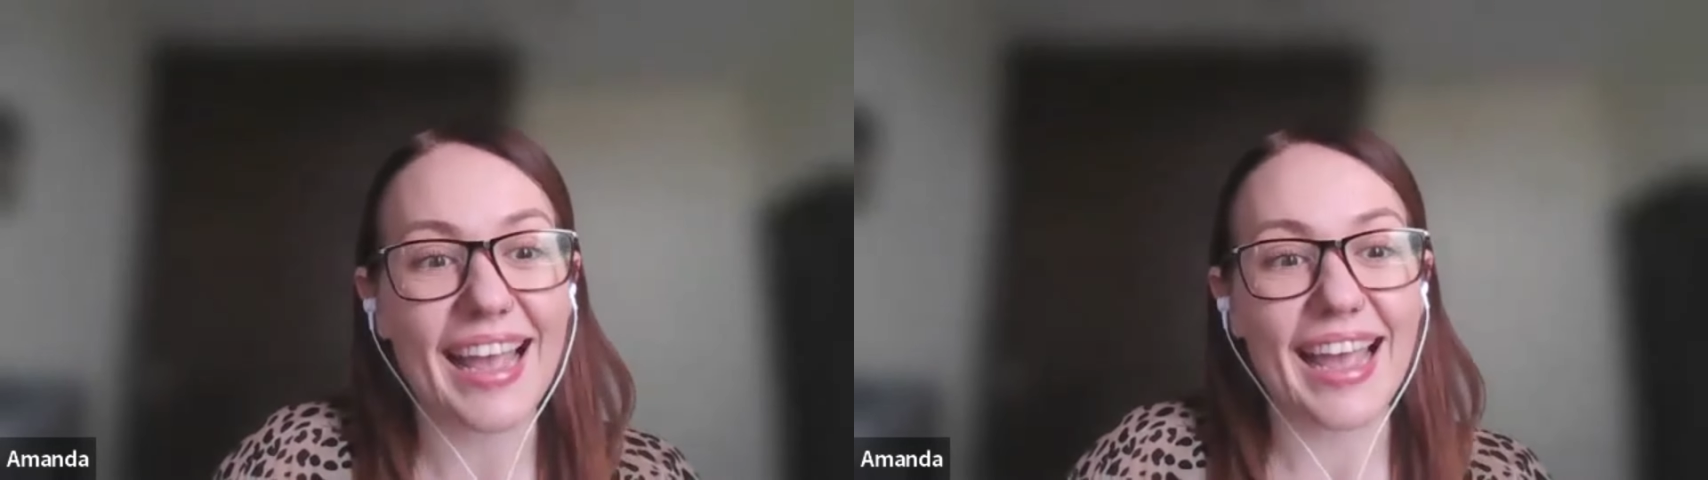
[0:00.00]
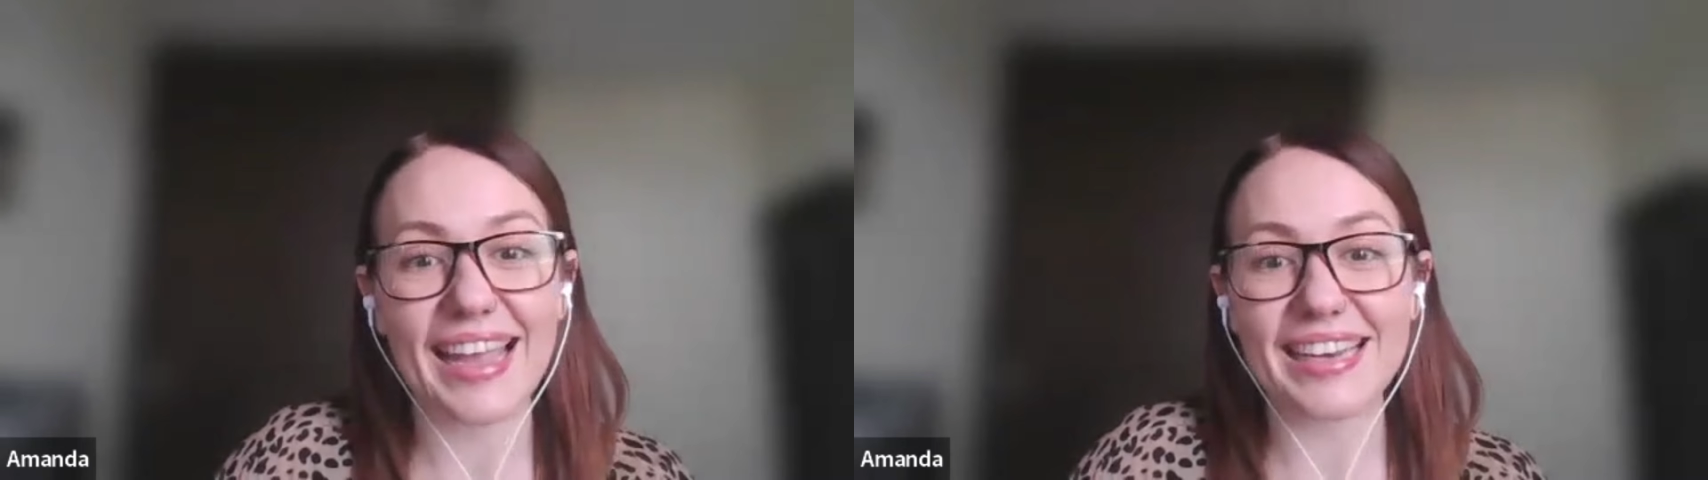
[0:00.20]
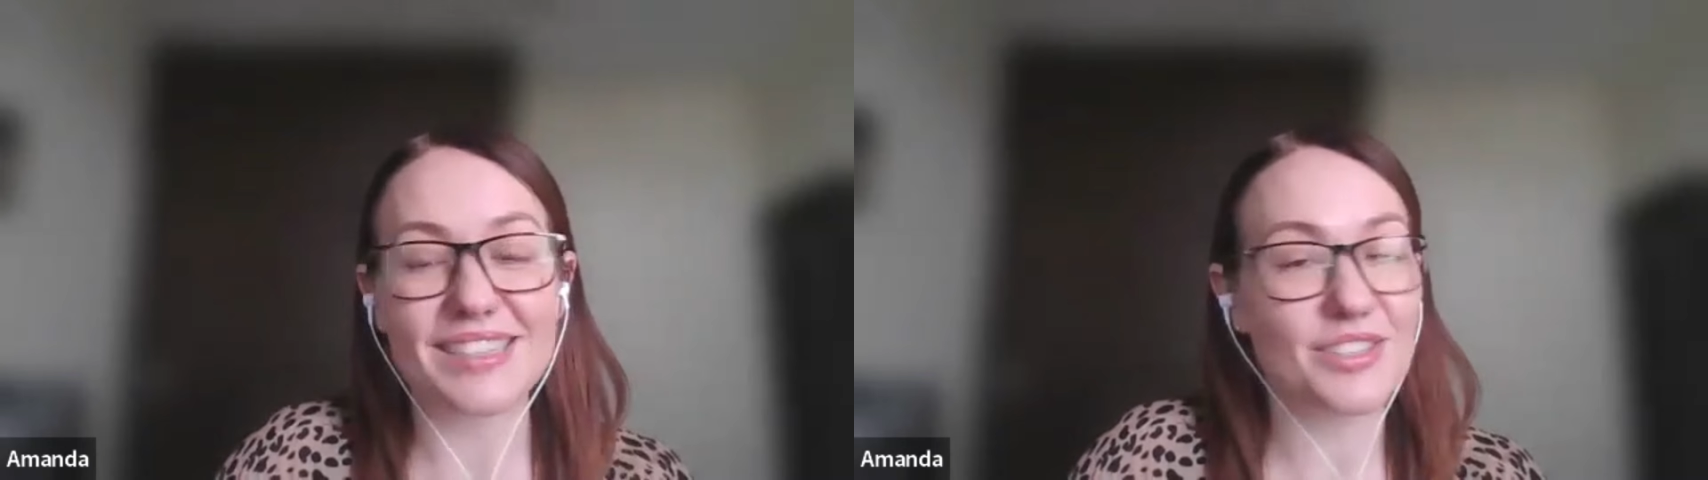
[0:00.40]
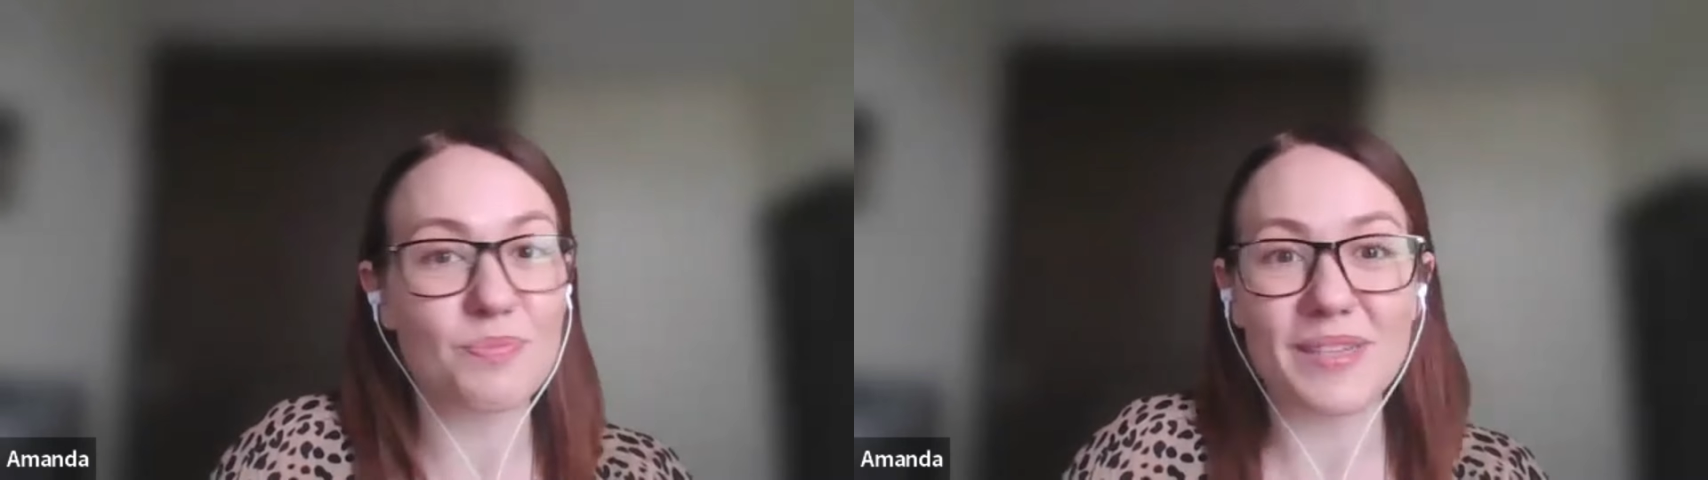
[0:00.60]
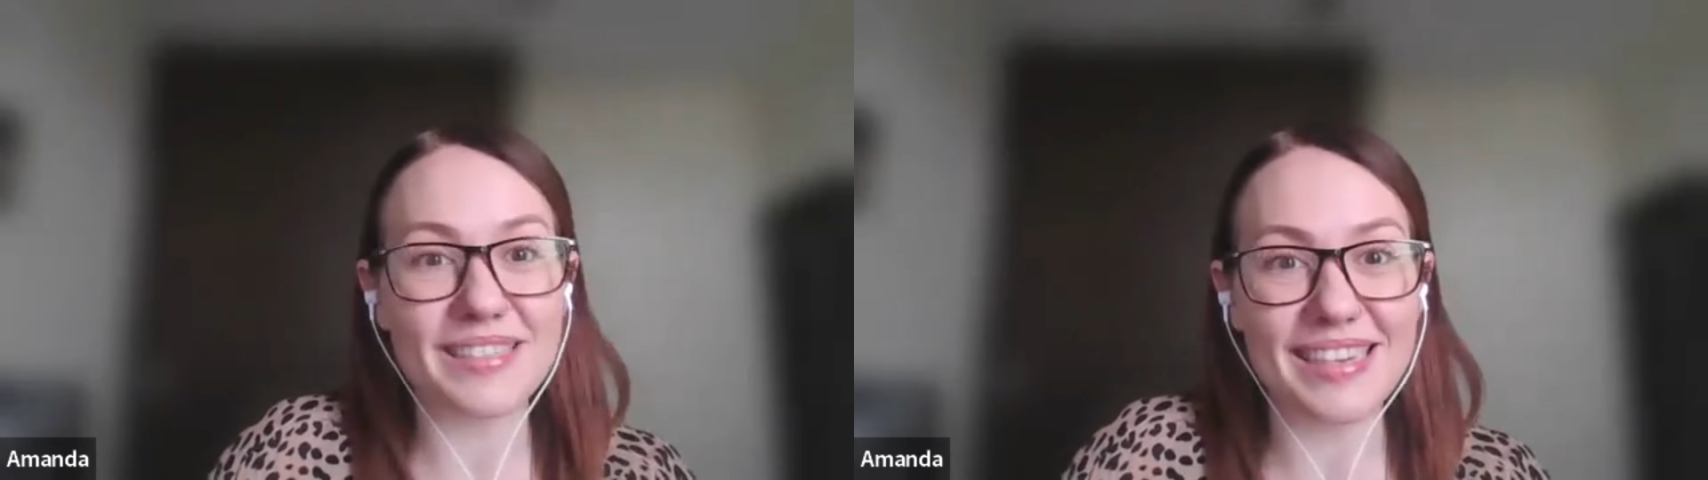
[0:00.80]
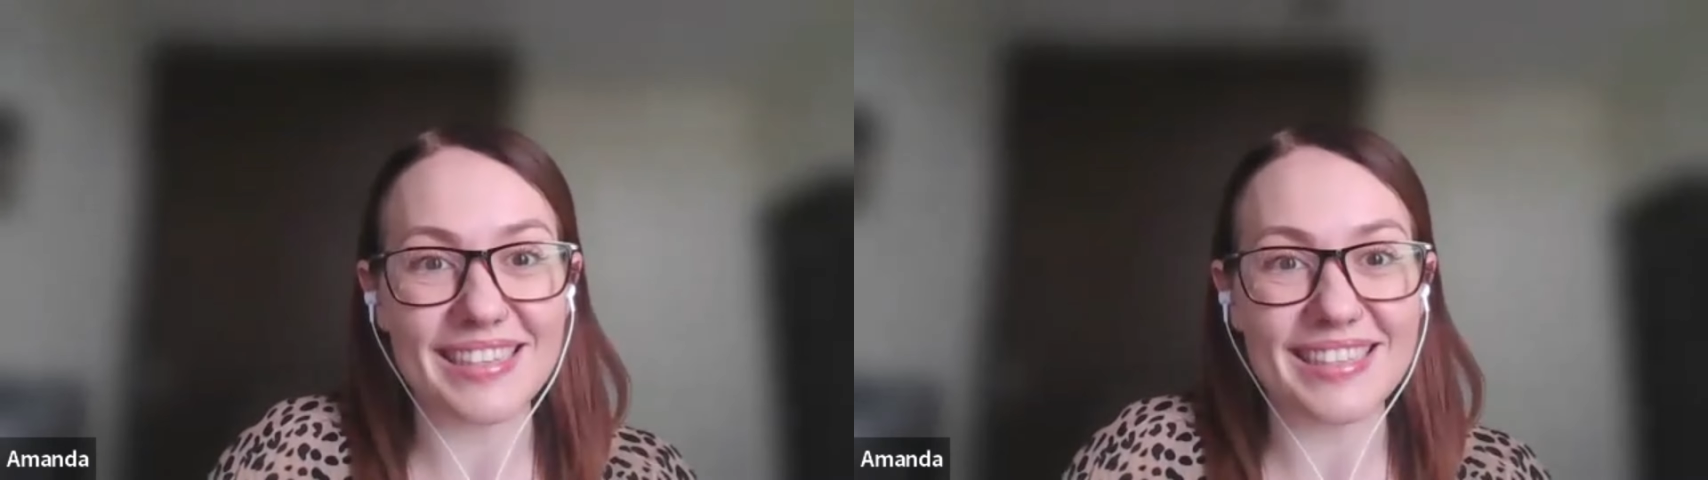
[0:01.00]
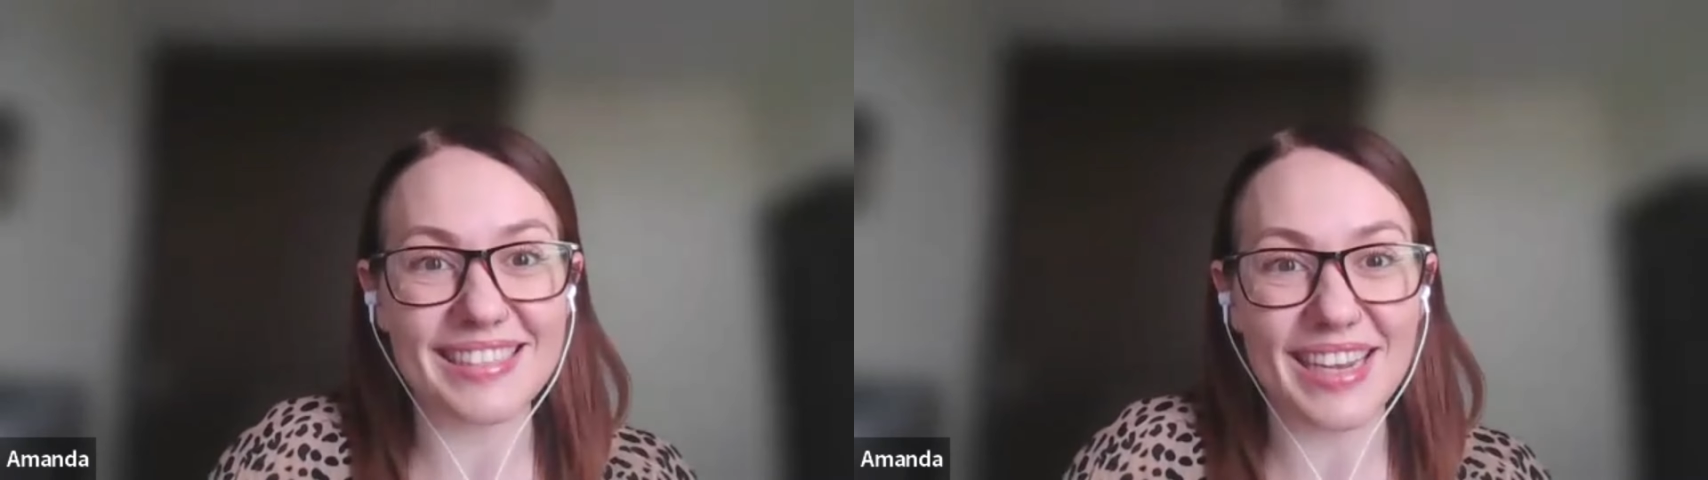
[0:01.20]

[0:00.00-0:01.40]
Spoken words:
and your business.